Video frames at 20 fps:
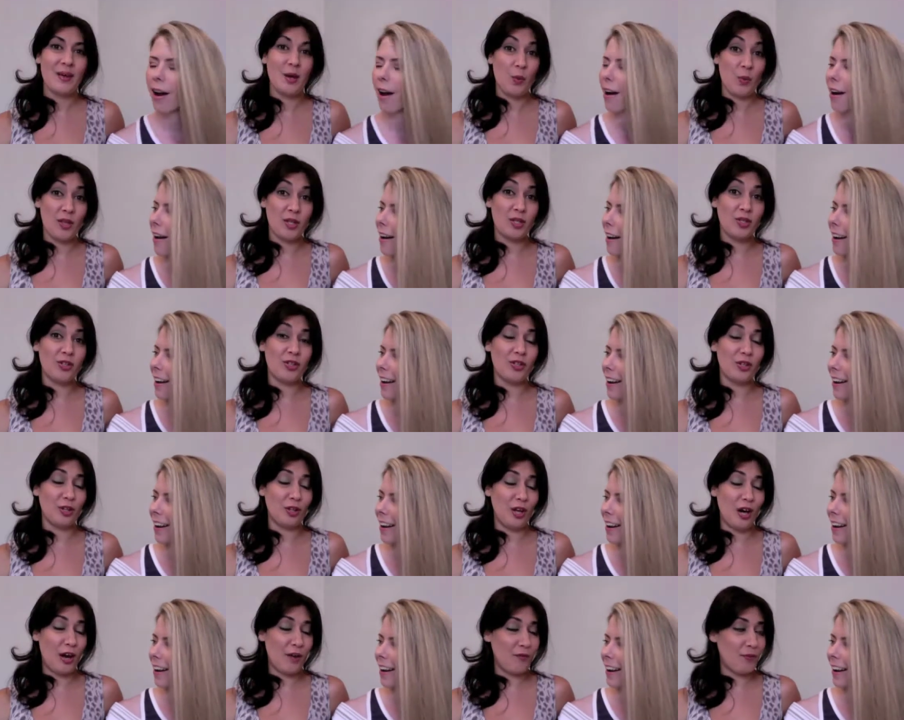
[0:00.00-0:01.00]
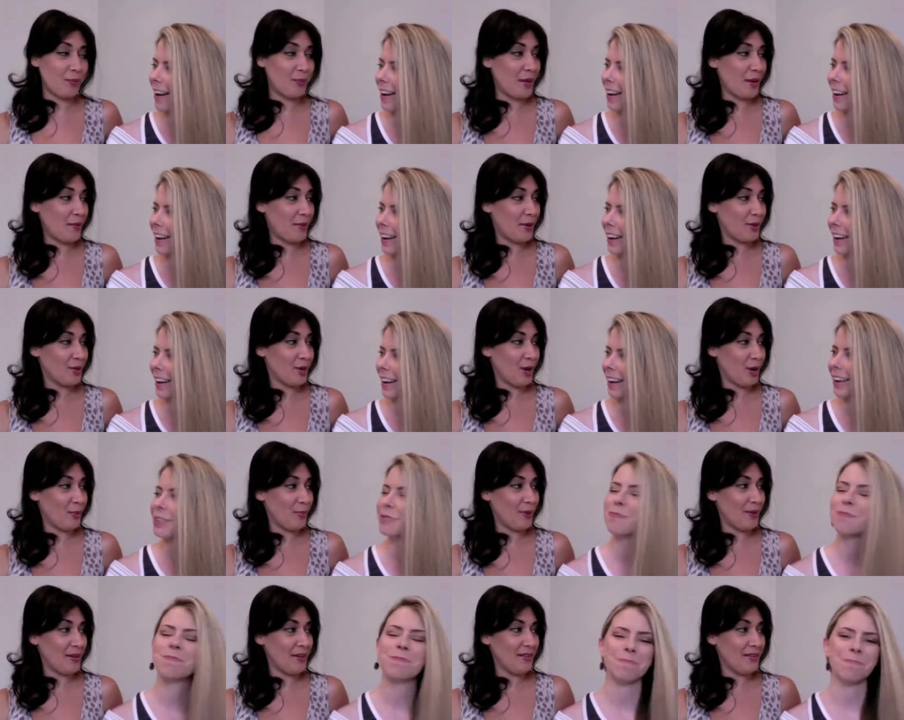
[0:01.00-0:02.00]
Speaker 1: We learned a lot from that red
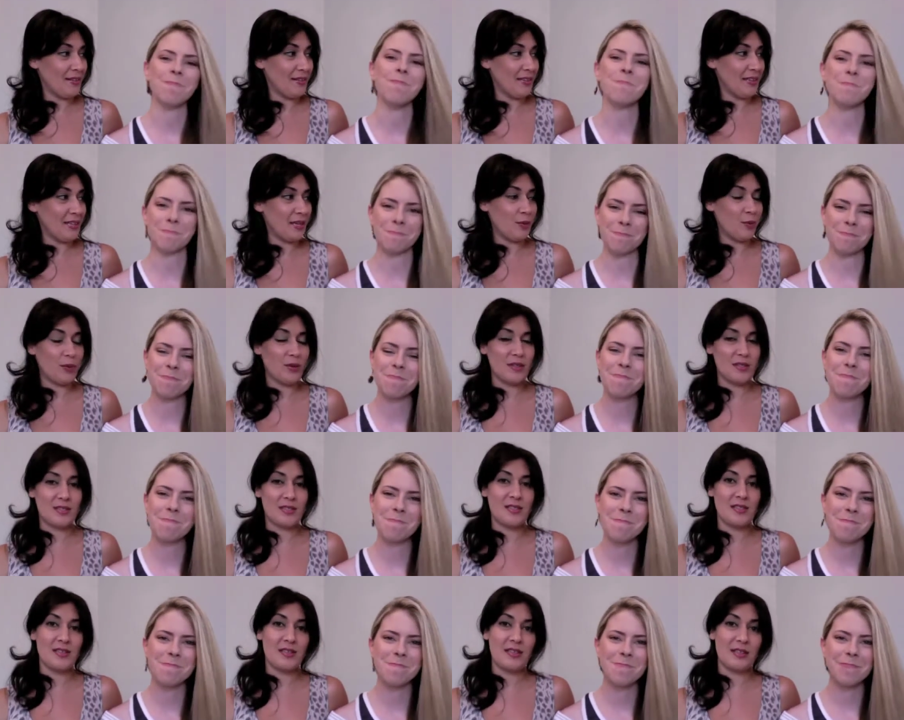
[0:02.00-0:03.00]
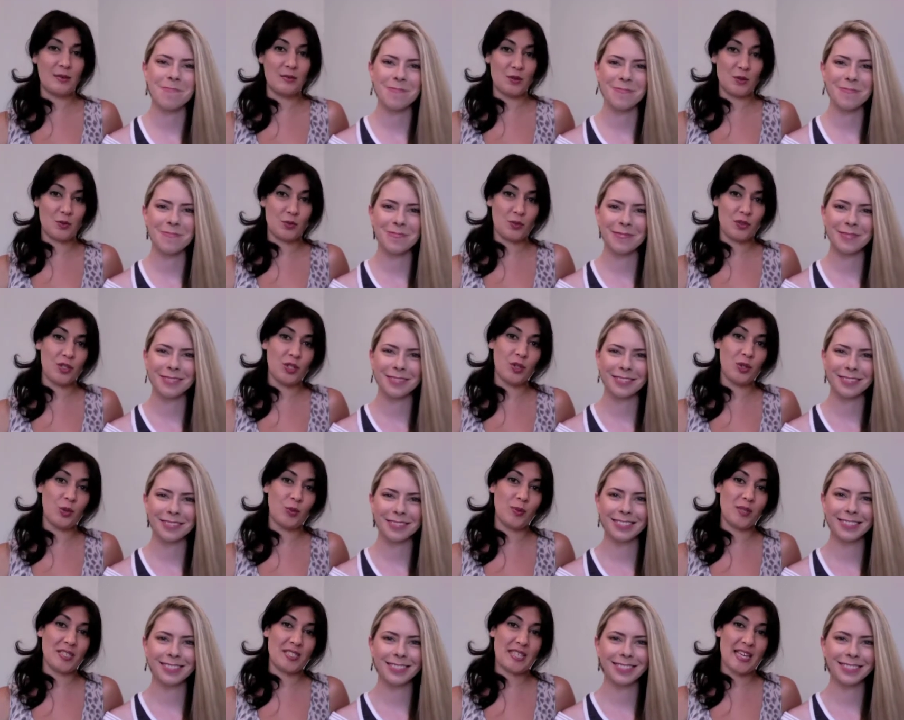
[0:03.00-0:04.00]
carpet. Mm -hmm. It was it was really cool
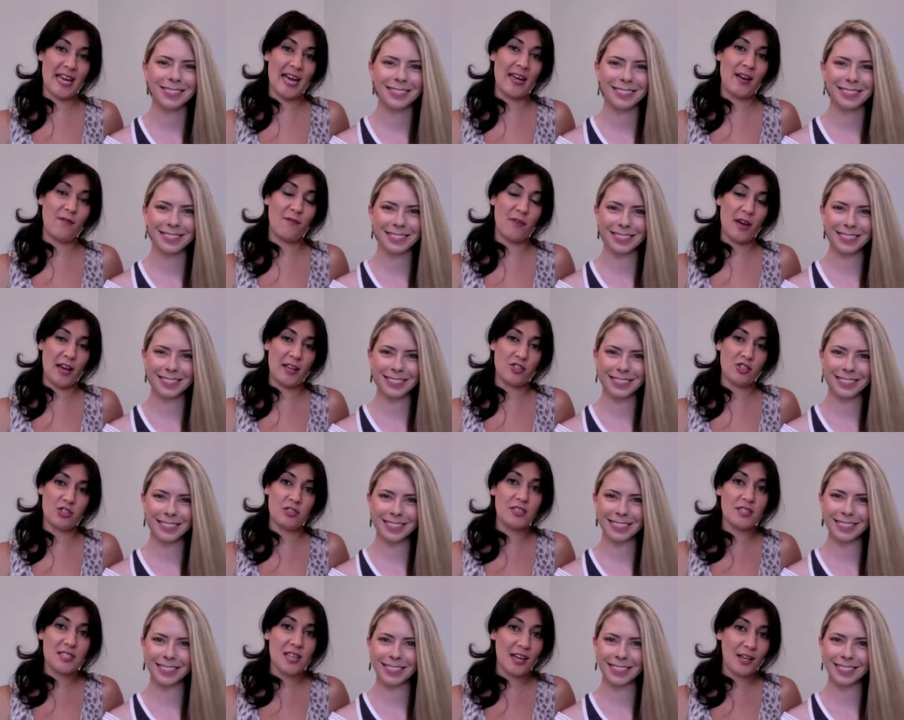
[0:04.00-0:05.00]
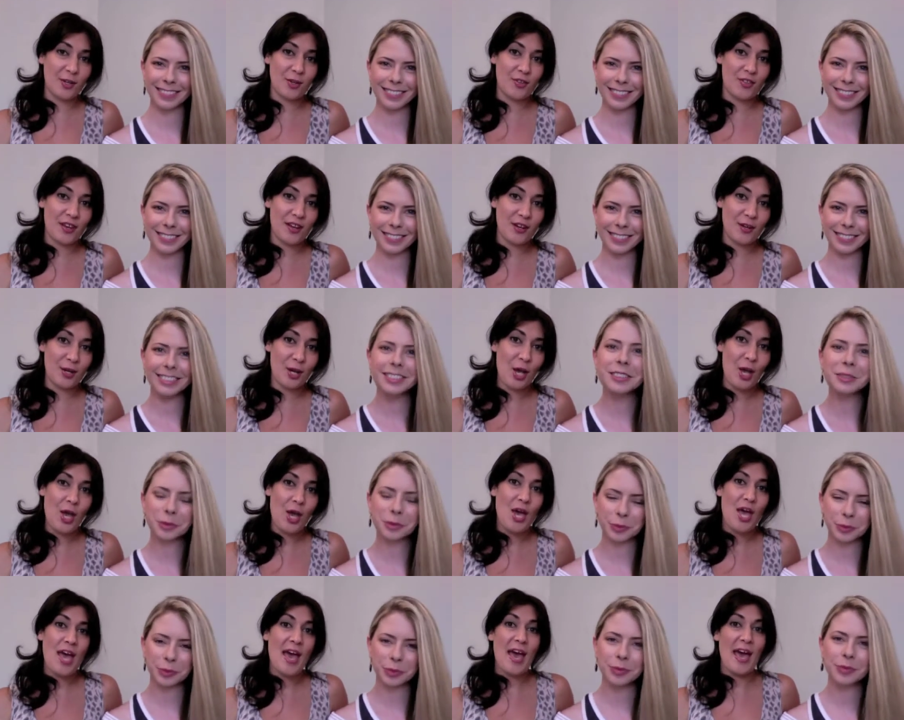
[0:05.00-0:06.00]
because they had a fashion designer there
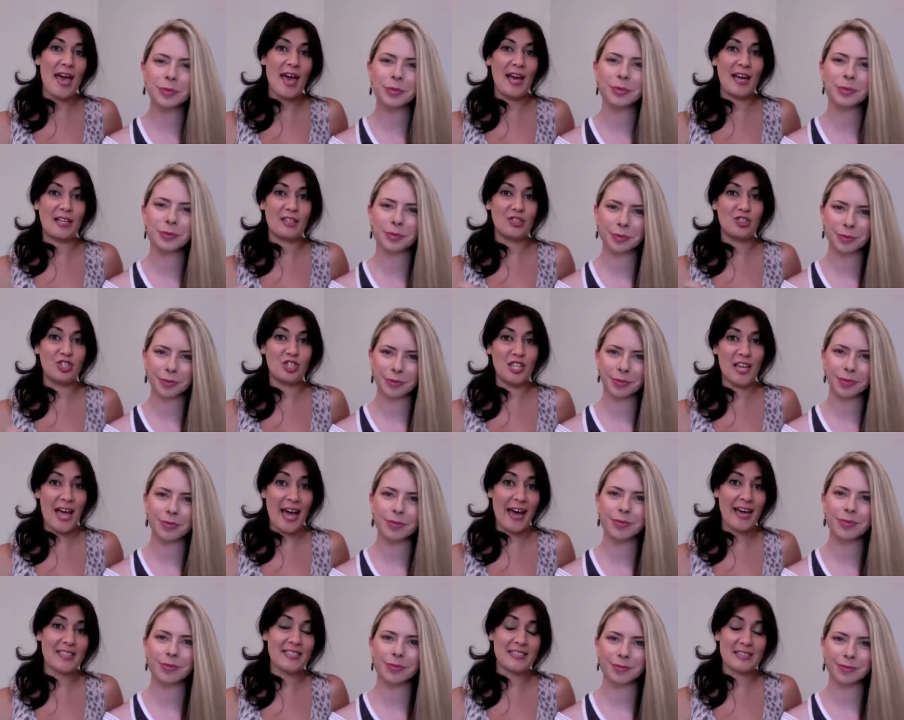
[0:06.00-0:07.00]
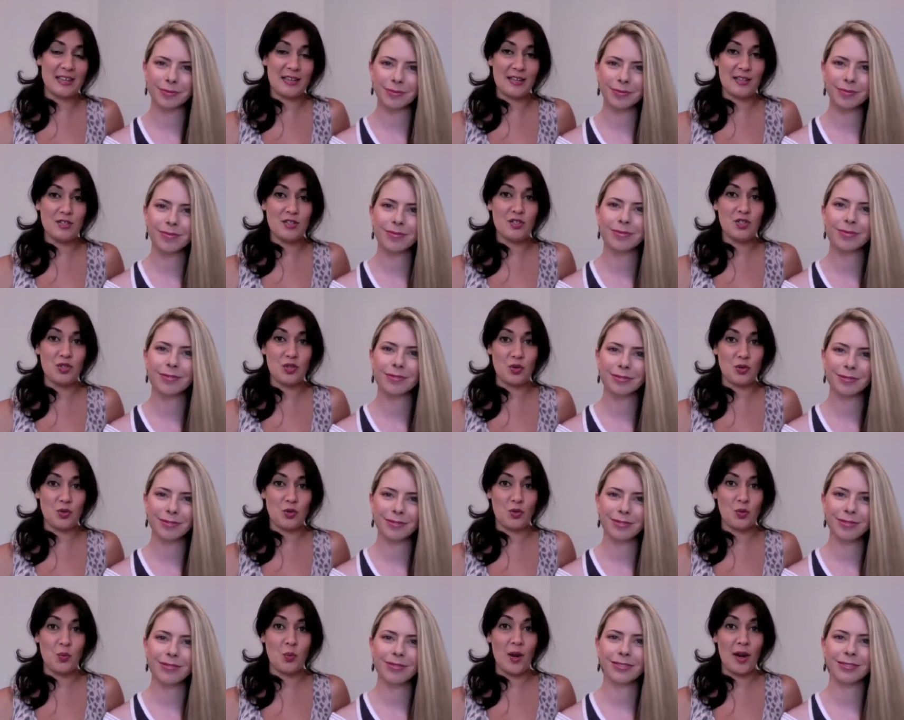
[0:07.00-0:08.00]
and she asked us
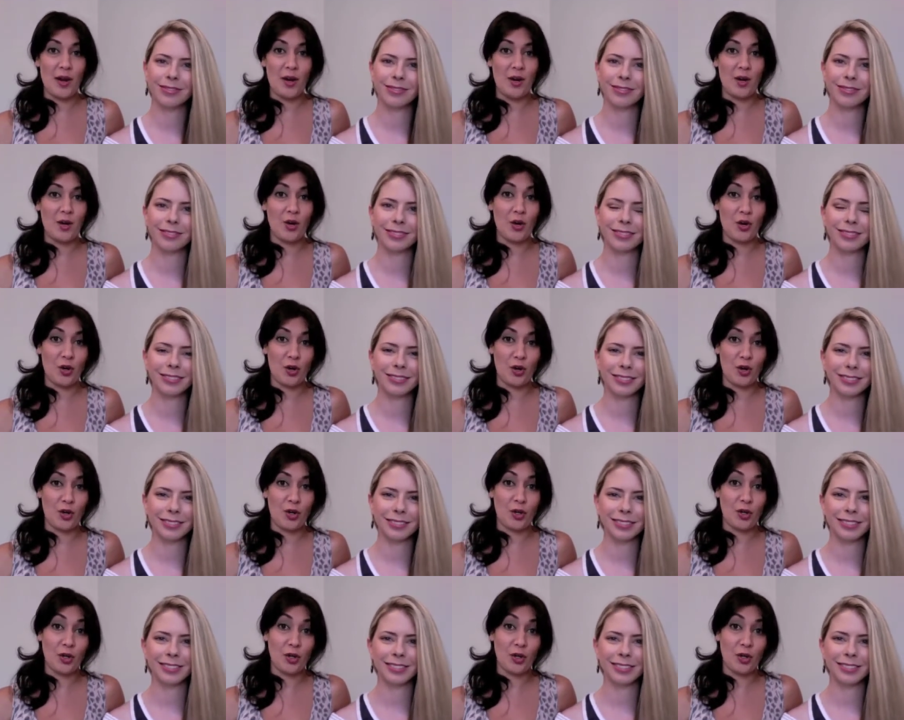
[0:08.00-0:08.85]
to wear her